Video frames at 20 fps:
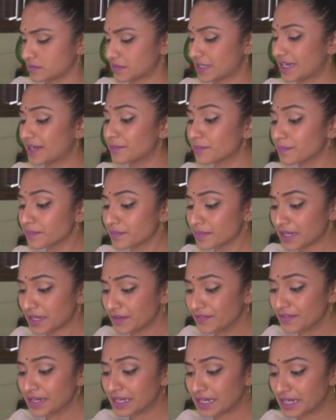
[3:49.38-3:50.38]
And
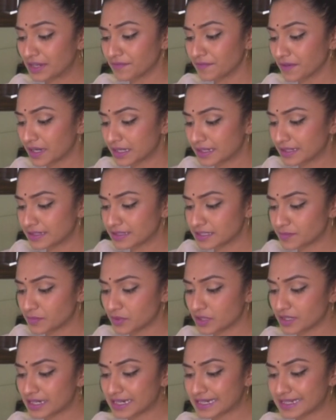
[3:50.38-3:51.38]
even if onions
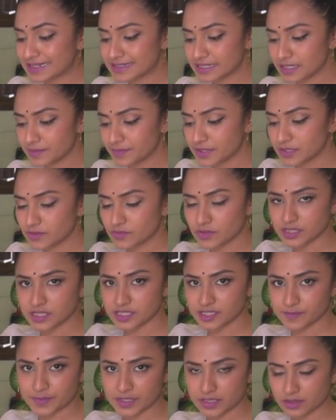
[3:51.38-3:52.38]
burn a little bit, you can
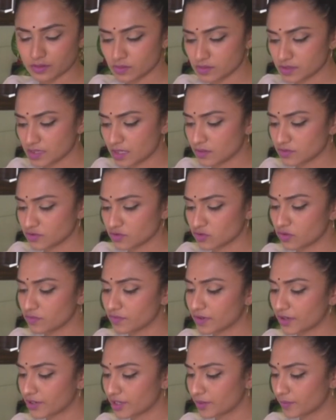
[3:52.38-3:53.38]
just pick those out, so don't
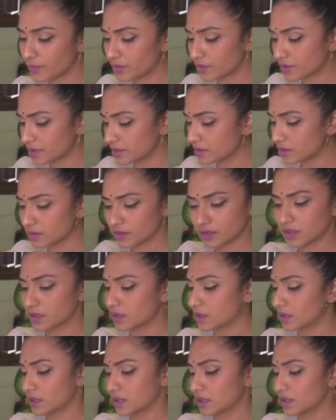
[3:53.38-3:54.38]
worry about it.
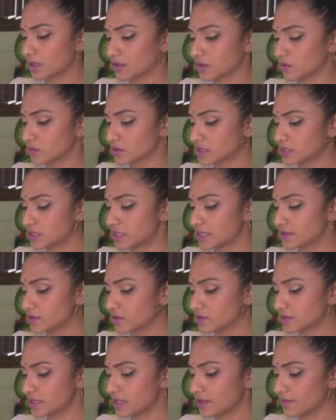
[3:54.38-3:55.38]
Don't stress
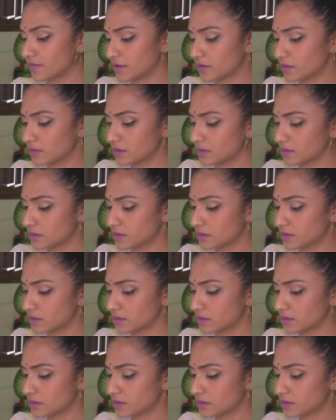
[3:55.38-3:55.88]
yourself out.